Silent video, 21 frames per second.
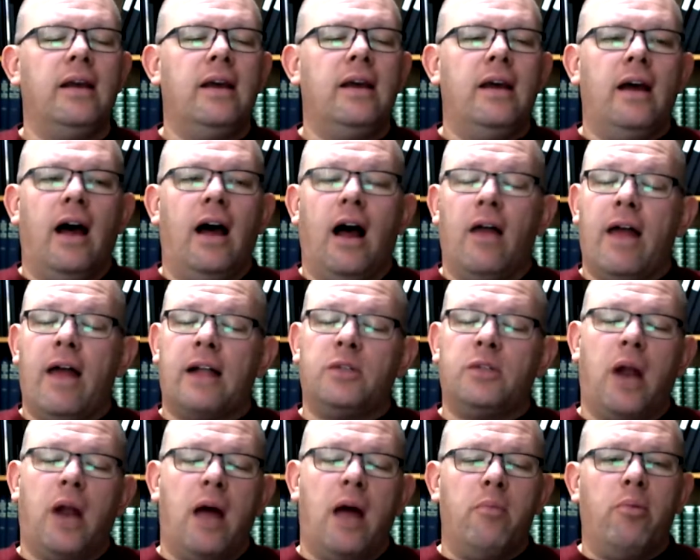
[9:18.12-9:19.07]
That's what
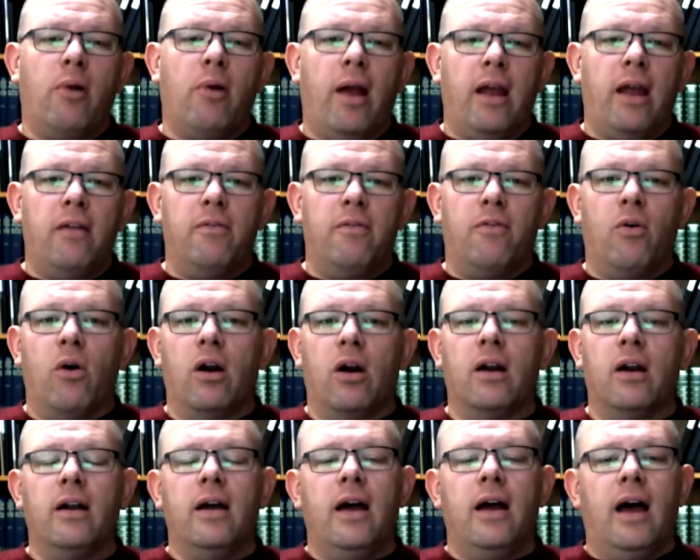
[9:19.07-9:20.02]
I'm praying for.
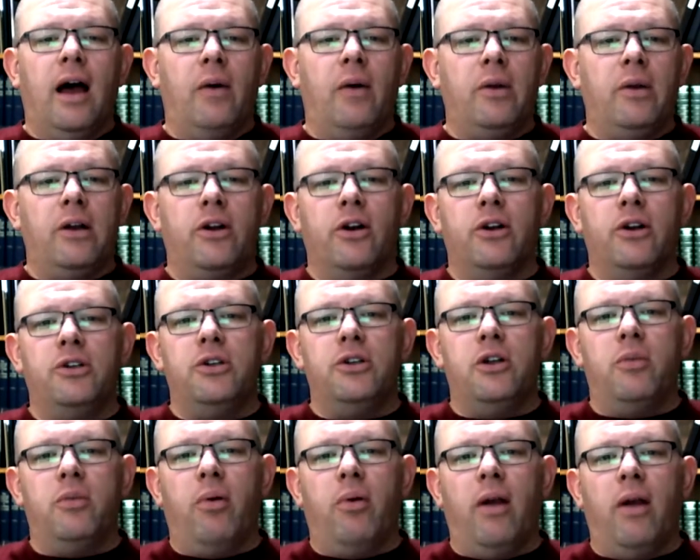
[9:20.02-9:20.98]
I would encourage you to
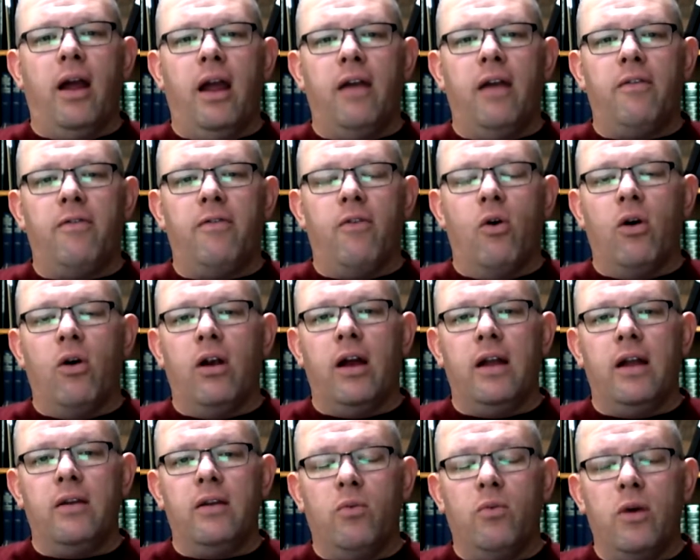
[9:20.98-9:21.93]
pray for it
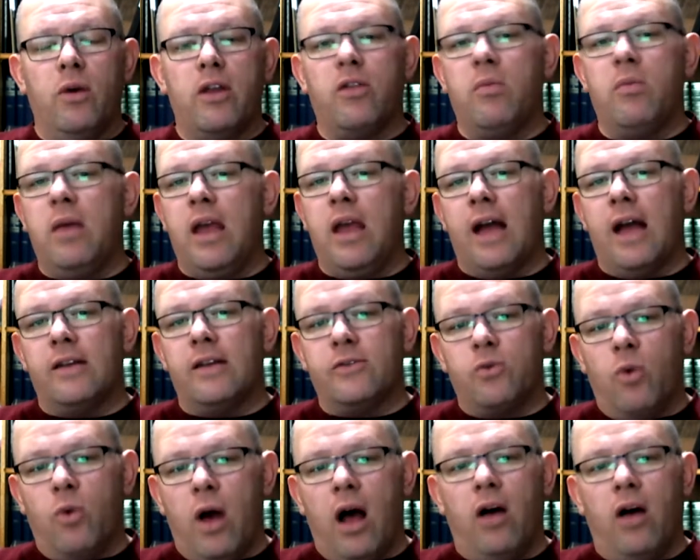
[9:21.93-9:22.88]
with me as
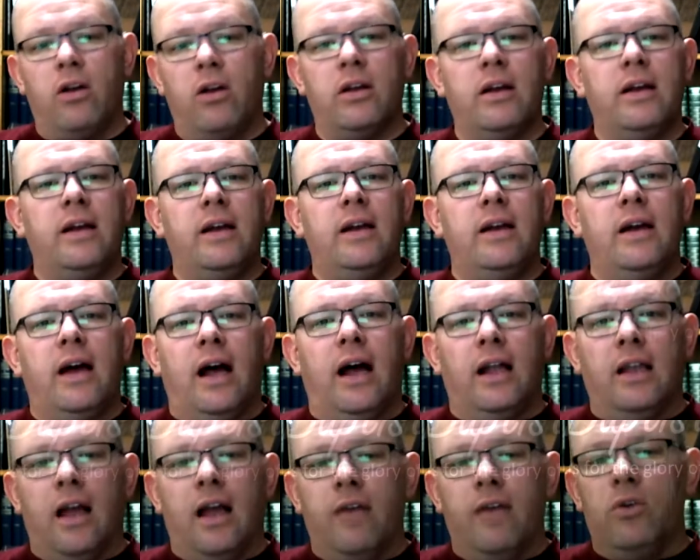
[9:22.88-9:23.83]
well. I
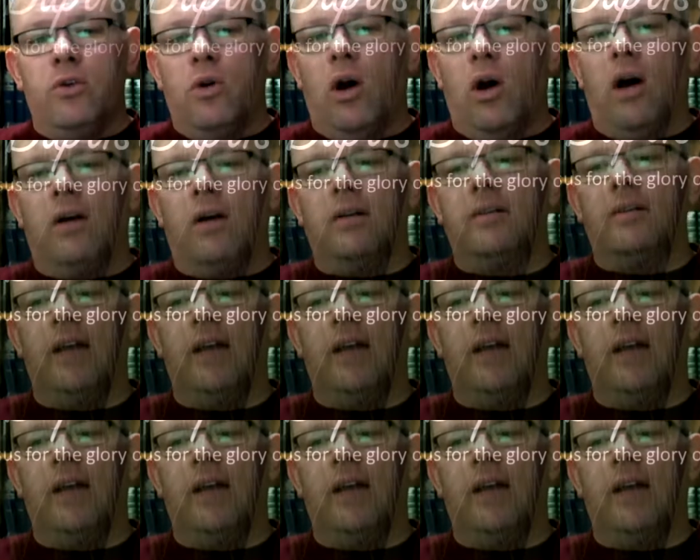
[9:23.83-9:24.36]
love you all. God